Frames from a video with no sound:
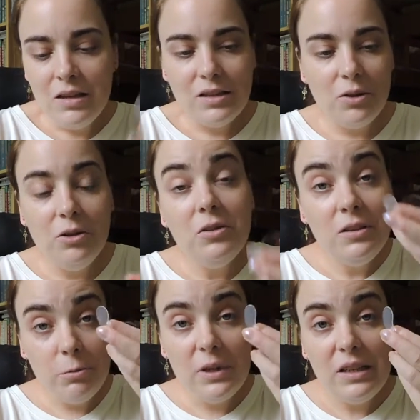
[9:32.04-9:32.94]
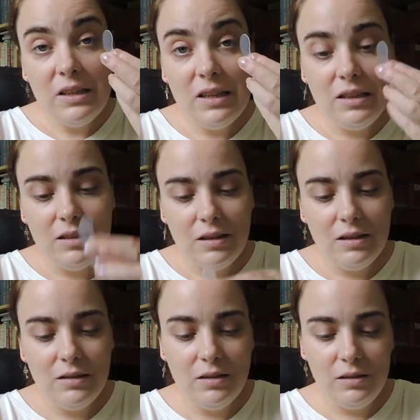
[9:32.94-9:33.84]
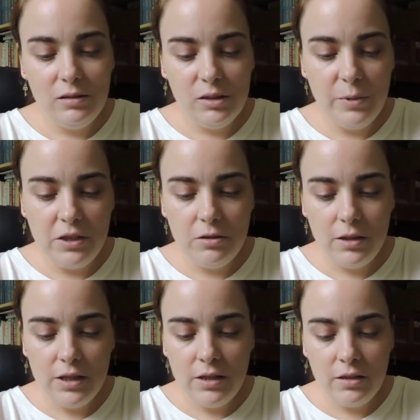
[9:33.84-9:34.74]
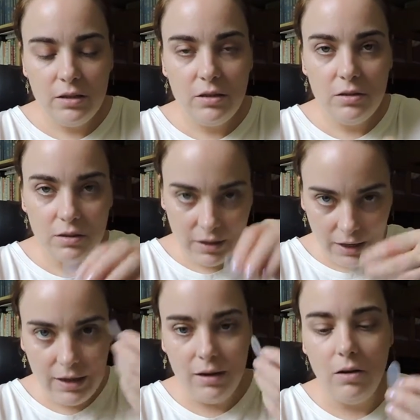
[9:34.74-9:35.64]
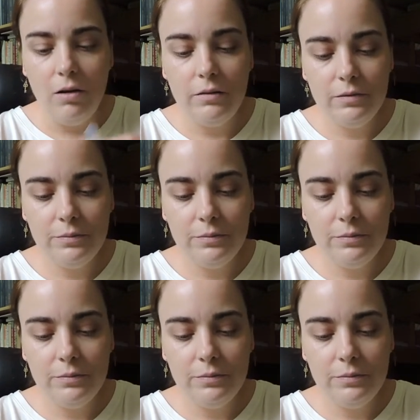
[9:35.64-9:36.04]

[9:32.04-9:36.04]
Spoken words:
So you really need the little spatula to take it off.